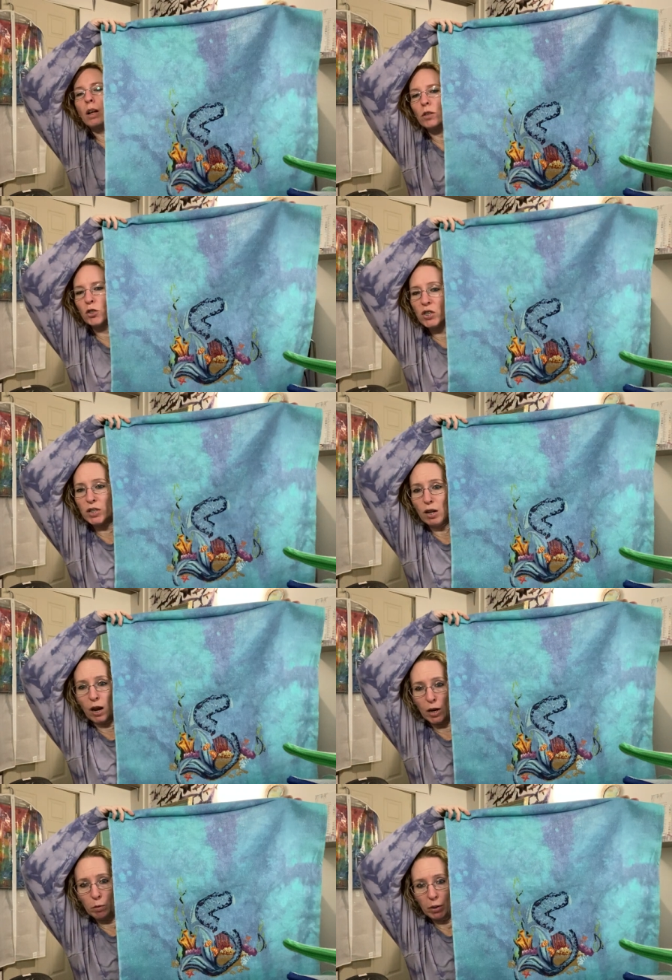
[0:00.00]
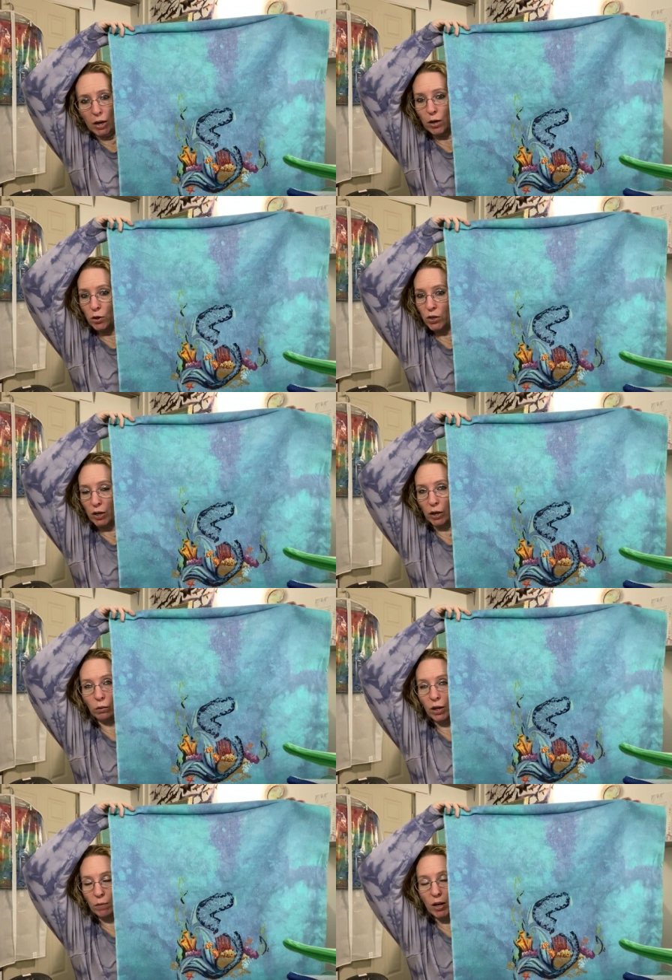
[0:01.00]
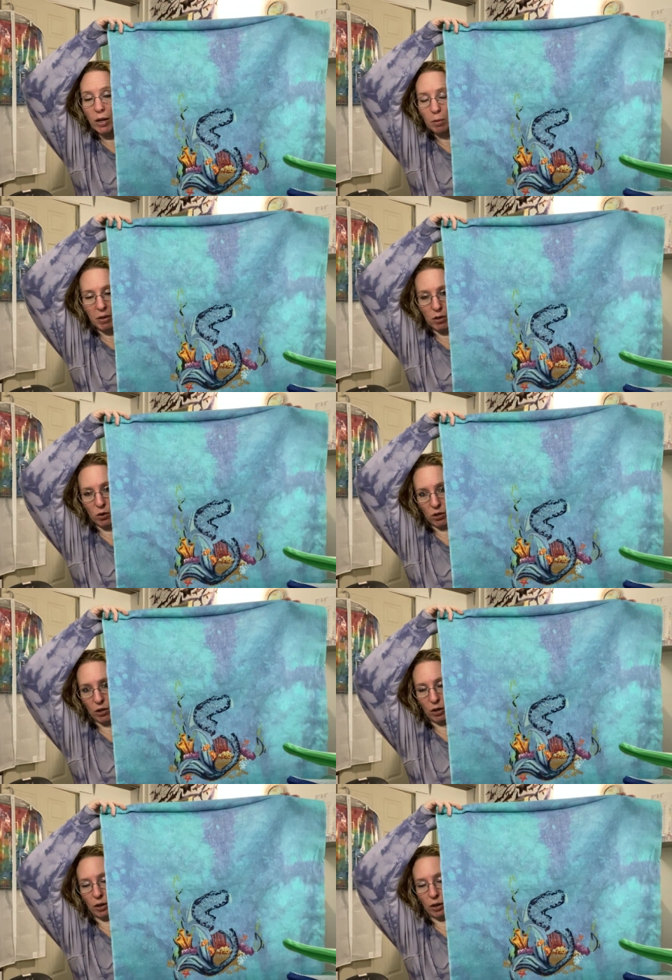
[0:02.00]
She's nine pages and I don't have any pages done.